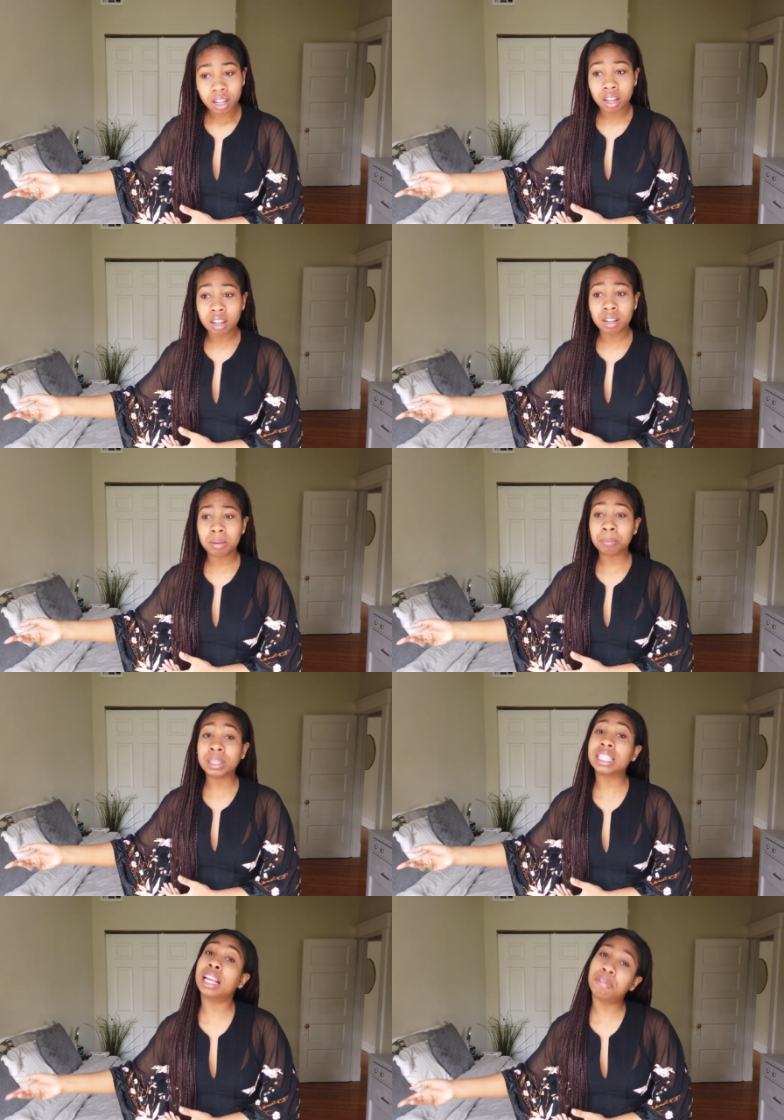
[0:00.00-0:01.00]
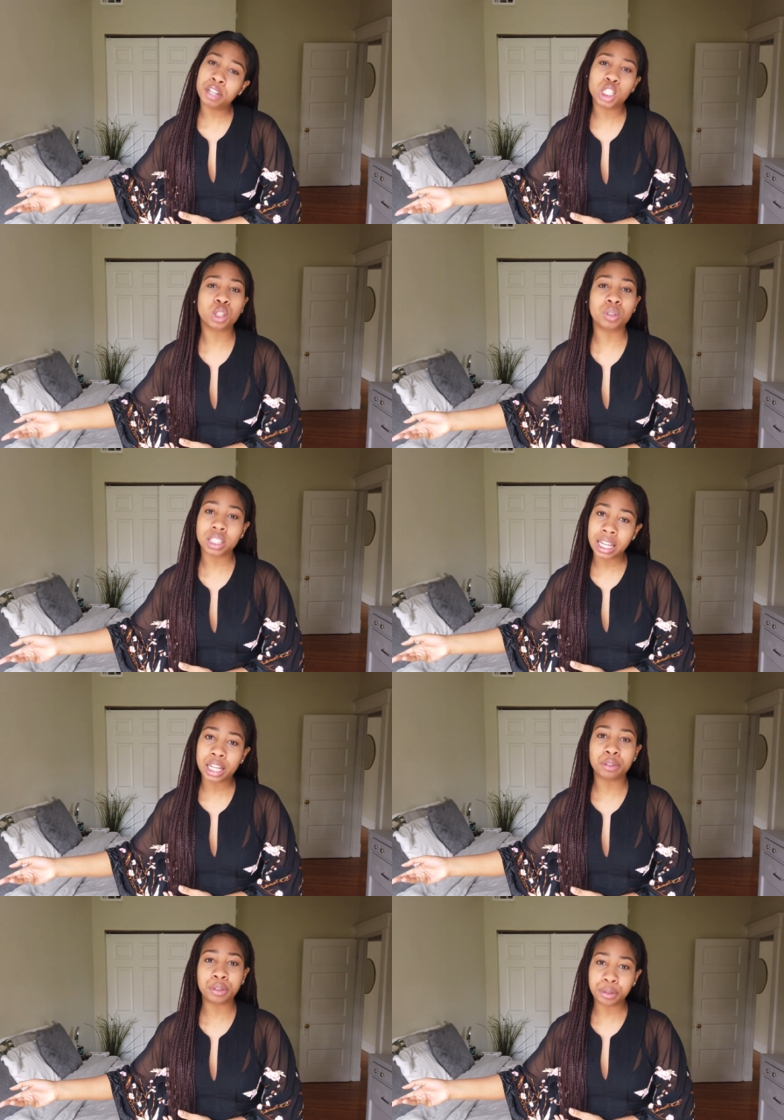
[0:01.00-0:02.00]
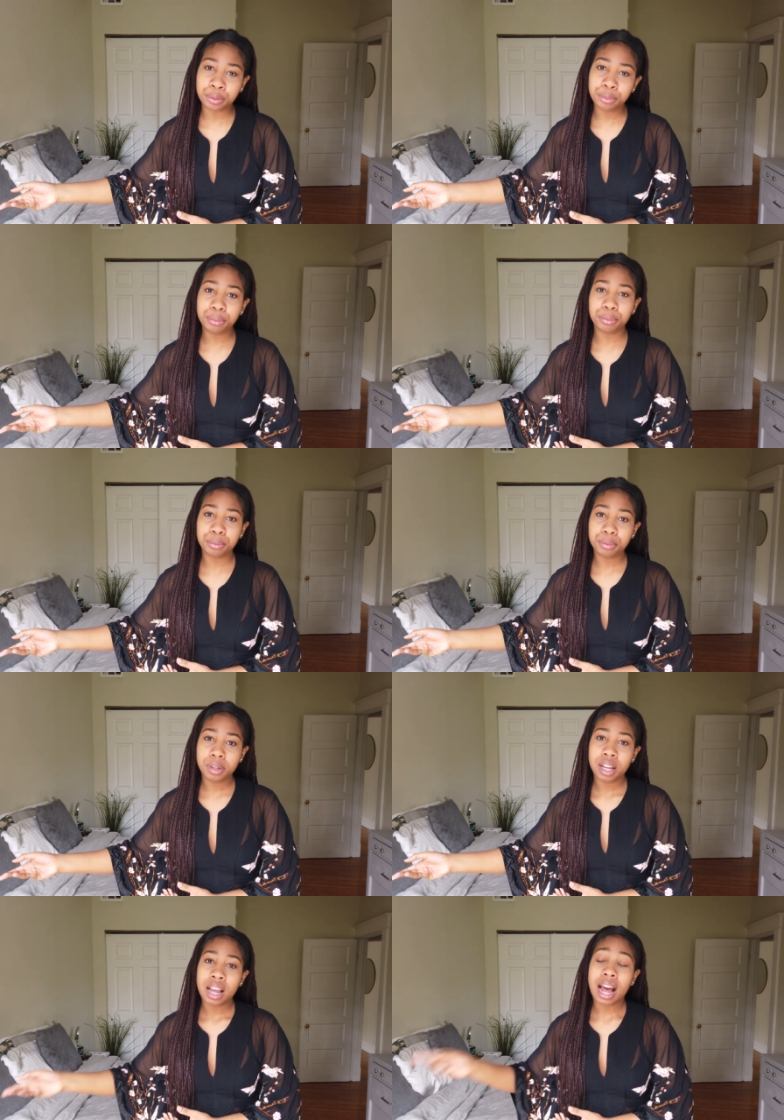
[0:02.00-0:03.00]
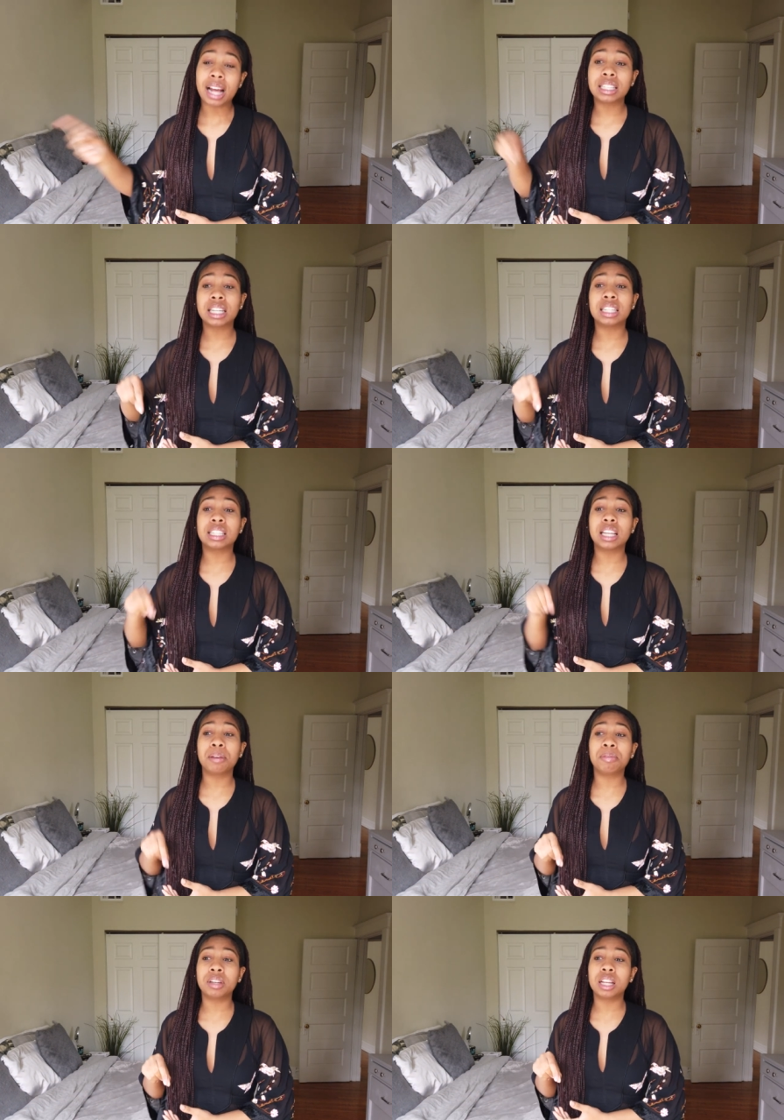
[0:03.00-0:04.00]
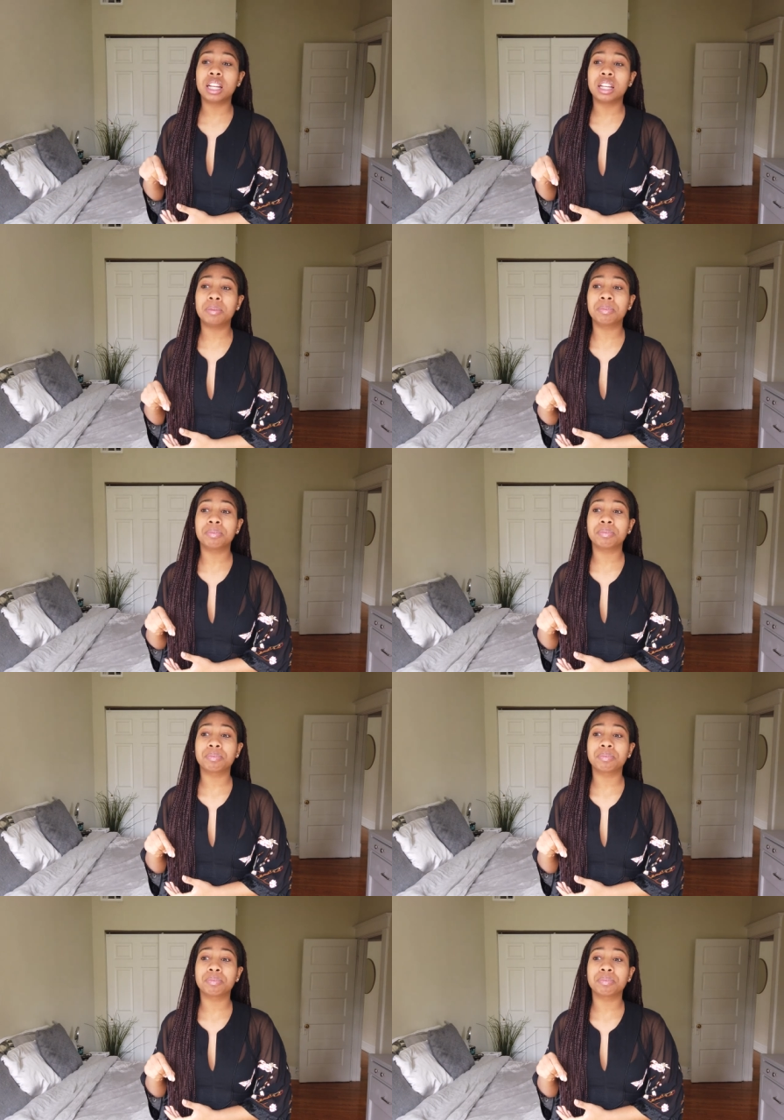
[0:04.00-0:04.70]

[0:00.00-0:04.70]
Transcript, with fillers: Um, but Tiffany sure as hell knew. I think Tiffany